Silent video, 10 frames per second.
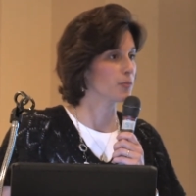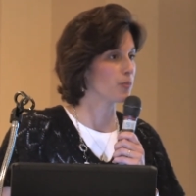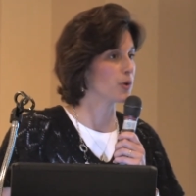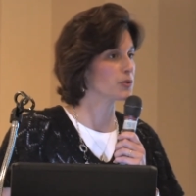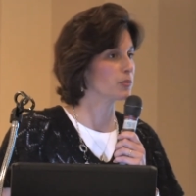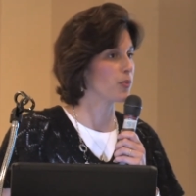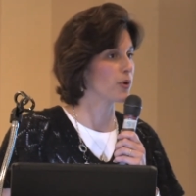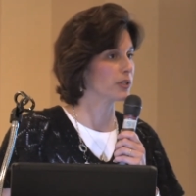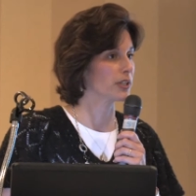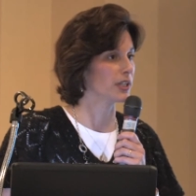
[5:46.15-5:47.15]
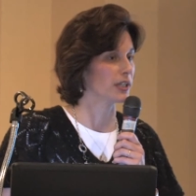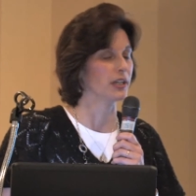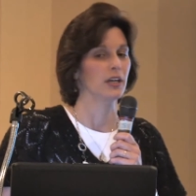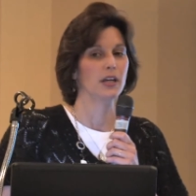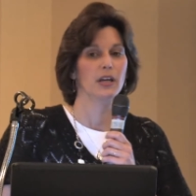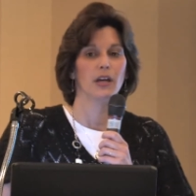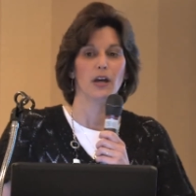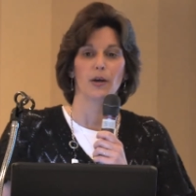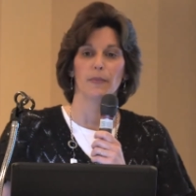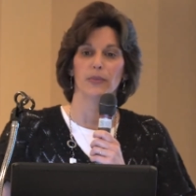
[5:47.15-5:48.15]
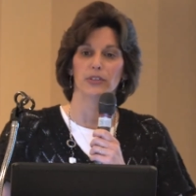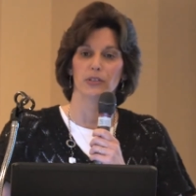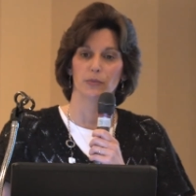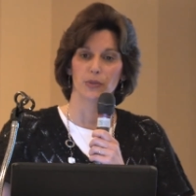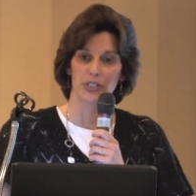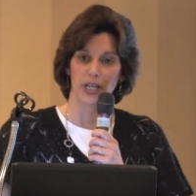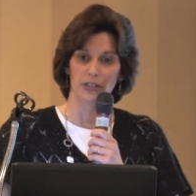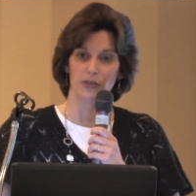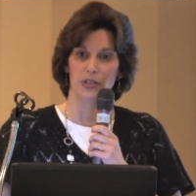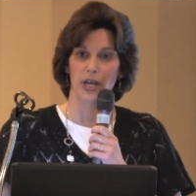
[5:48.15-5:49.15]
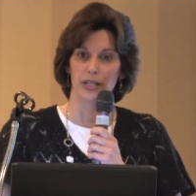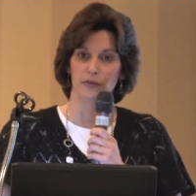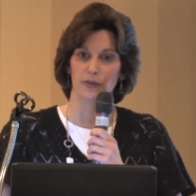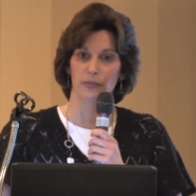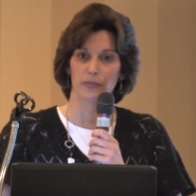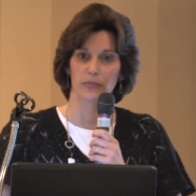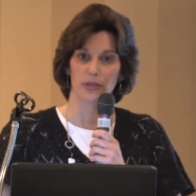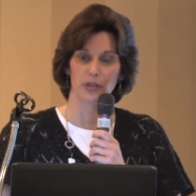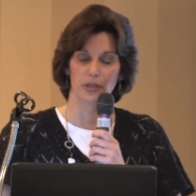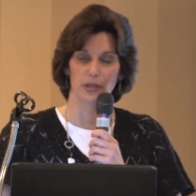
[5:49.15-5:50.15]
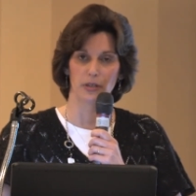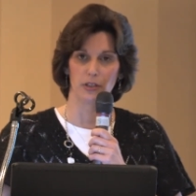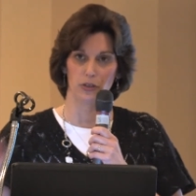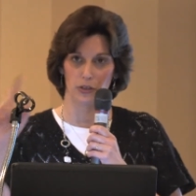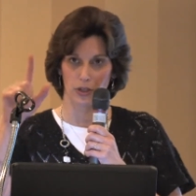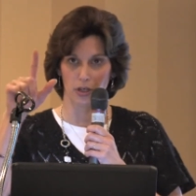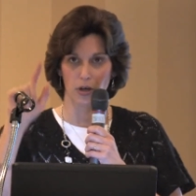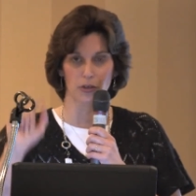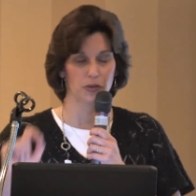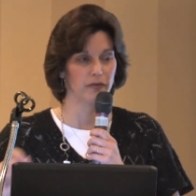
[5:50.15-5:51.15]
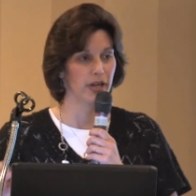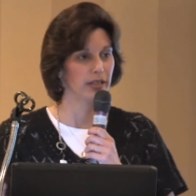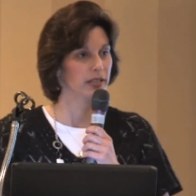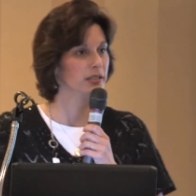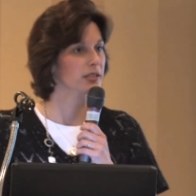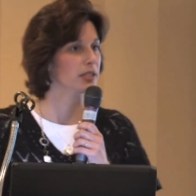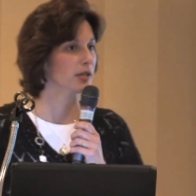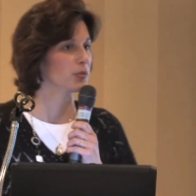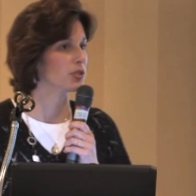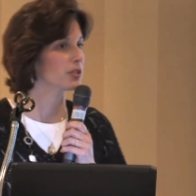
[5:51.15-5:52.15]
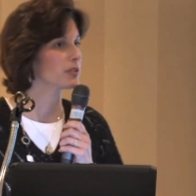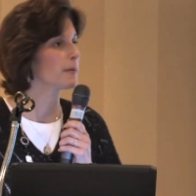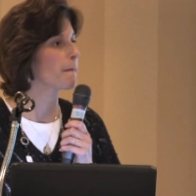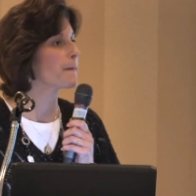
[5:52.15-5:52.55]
Most important thing to protect your eyes from the ultraviolet damages.